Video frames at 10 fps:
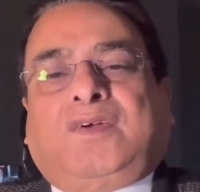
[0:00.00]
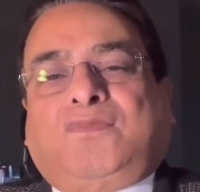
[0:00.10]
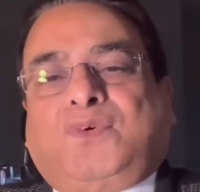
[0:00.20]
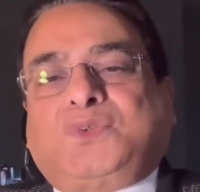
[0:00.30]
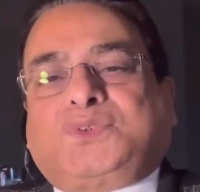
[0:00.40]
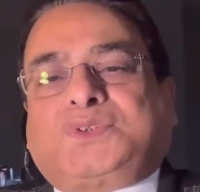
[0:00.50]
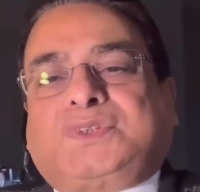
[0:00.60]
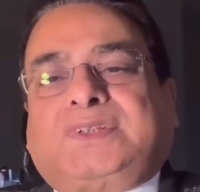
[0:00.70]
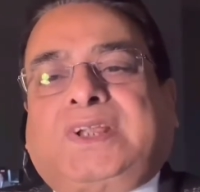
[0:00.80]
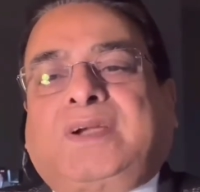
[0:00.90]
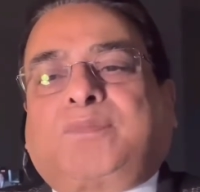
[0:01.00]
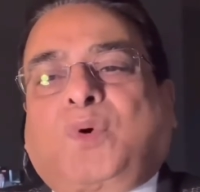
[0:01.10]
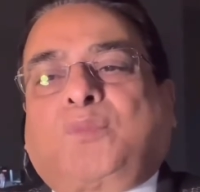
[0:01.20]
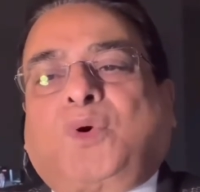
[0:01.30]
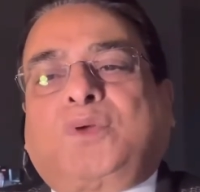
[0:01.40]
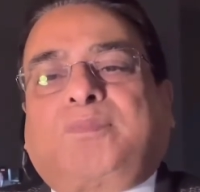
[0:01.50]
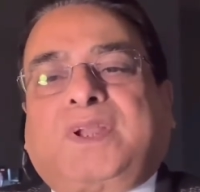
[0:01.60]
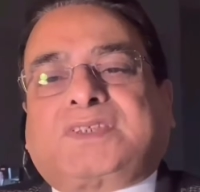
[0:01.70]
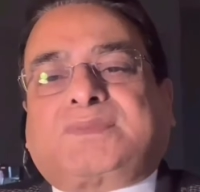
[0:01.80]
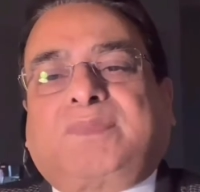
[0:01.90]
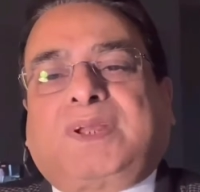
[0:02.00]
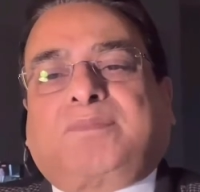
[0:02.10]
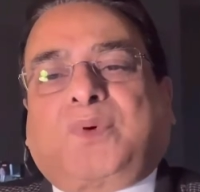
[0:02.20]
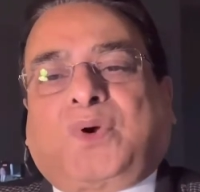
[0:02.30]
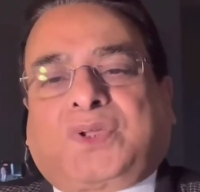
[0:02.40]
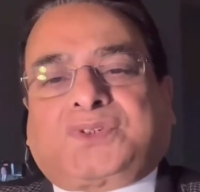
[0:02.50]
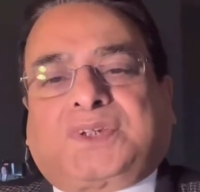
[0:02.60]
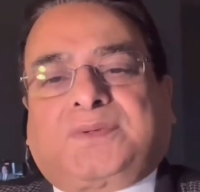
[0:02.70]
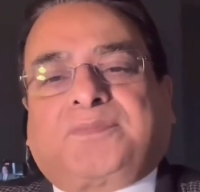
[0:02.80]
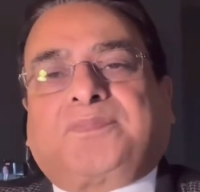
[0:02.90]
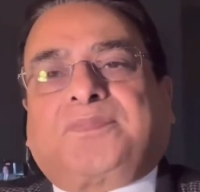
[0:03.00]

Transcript: Foods that promote breast milk production.